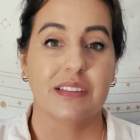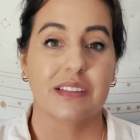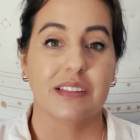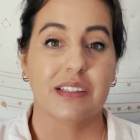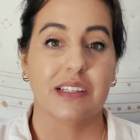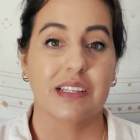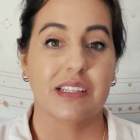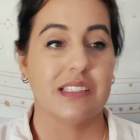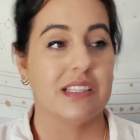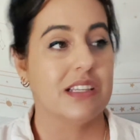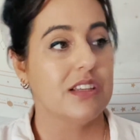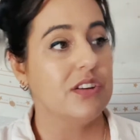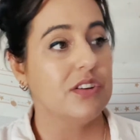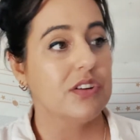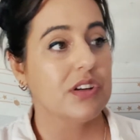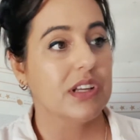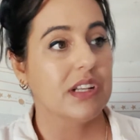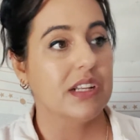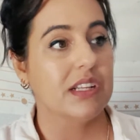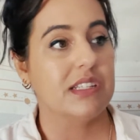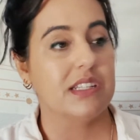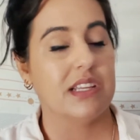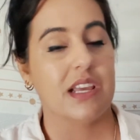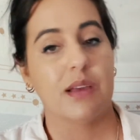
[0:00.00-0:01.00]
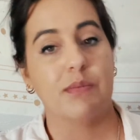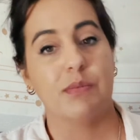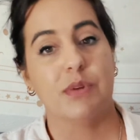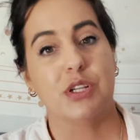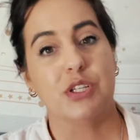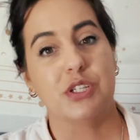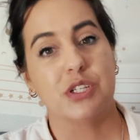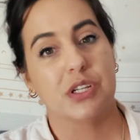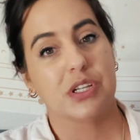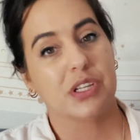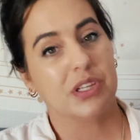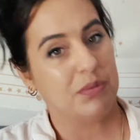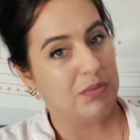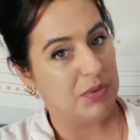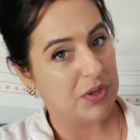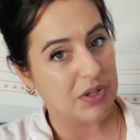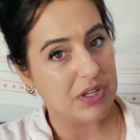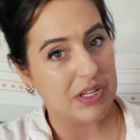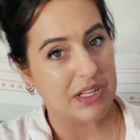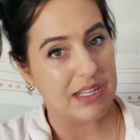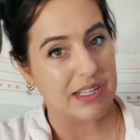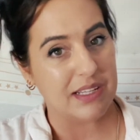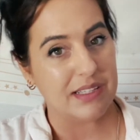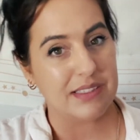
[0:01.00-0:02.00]
Because then you're going to damage
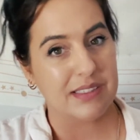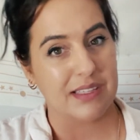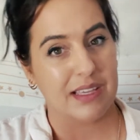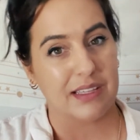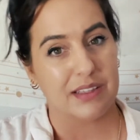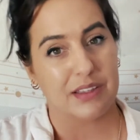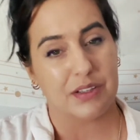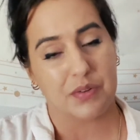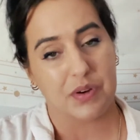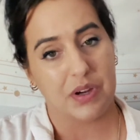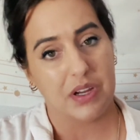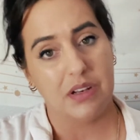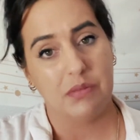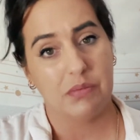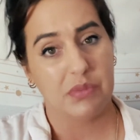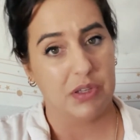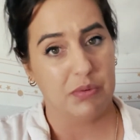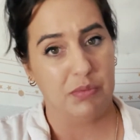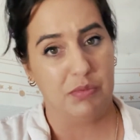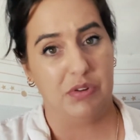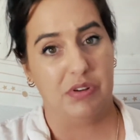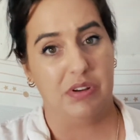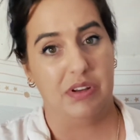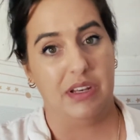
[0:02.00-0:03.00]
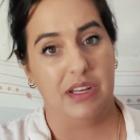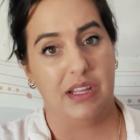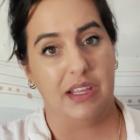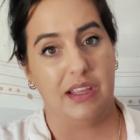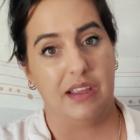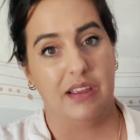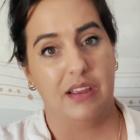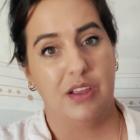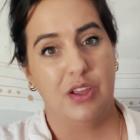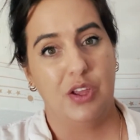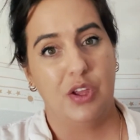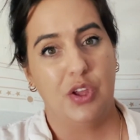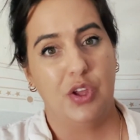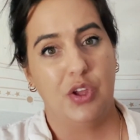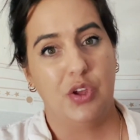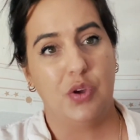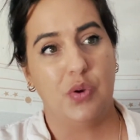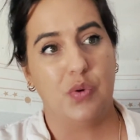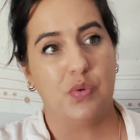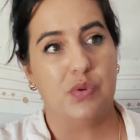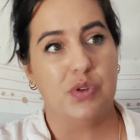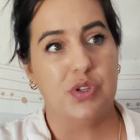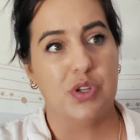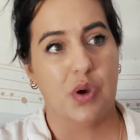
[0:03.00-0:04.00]
communities like the Kratom community
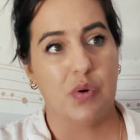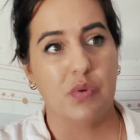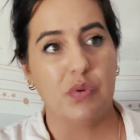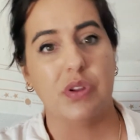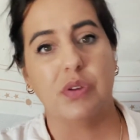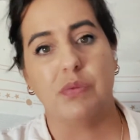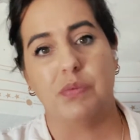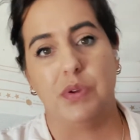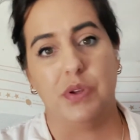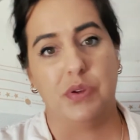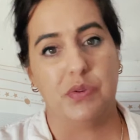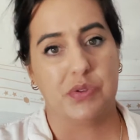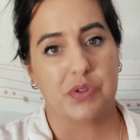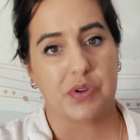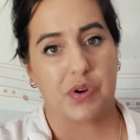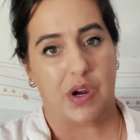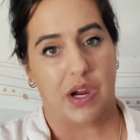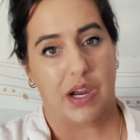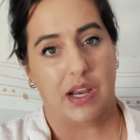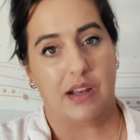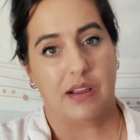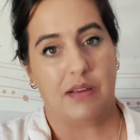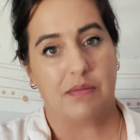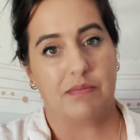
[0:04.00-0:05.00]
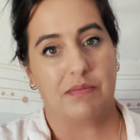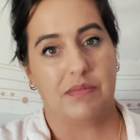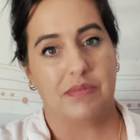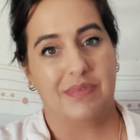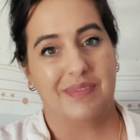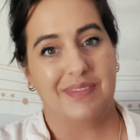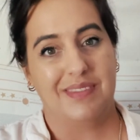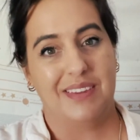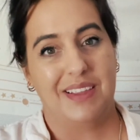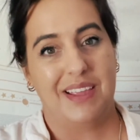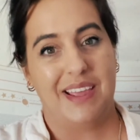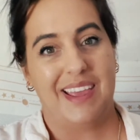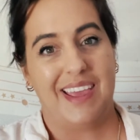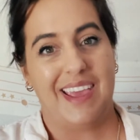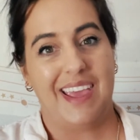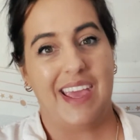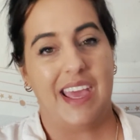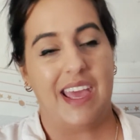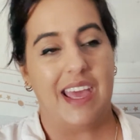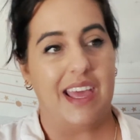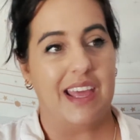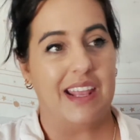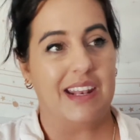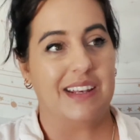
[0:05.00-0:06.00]
who don't abuse Kratom
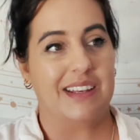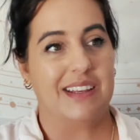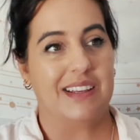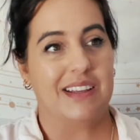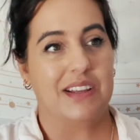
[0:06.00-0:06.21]
and